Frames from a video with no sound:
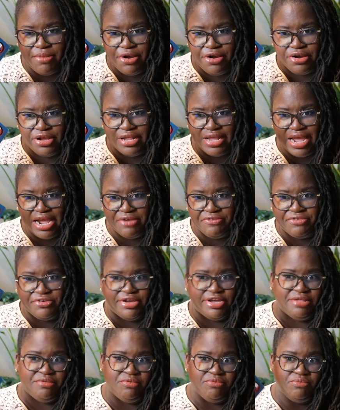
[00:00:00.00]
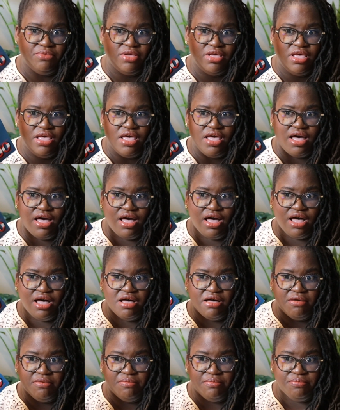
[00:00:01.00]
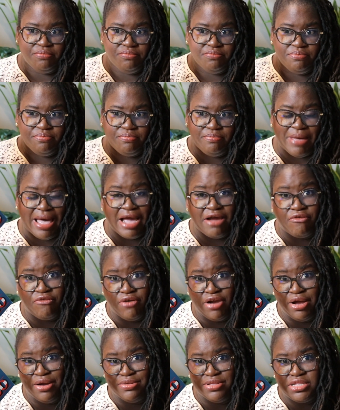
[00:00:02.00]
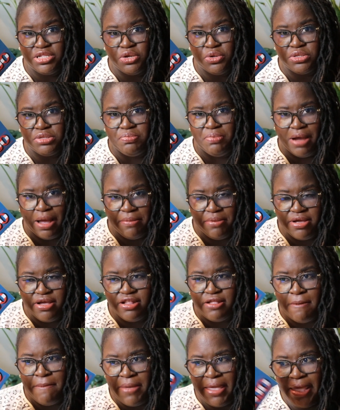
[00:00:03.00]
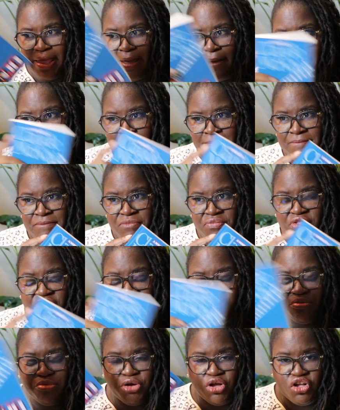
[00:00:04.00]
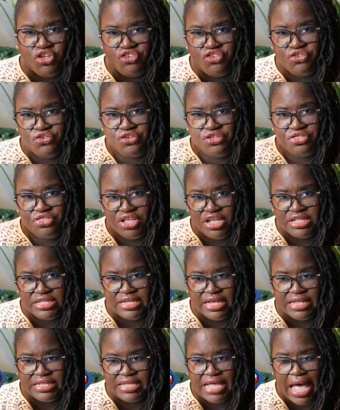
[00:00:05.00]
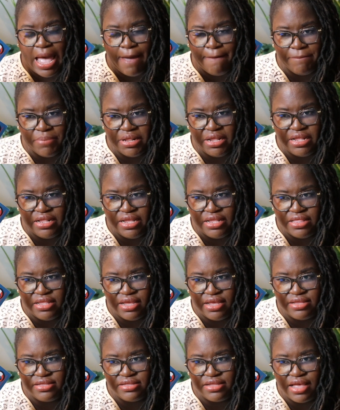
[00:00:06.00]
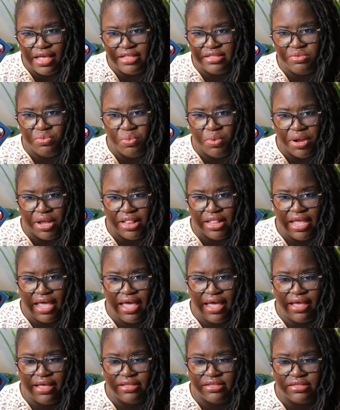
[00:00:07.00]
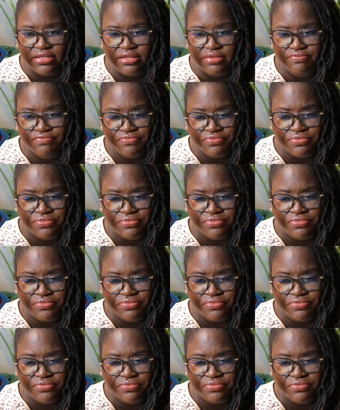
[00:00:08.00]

American African um, background so it's probably gonna be some cultural things that's happening in this as well as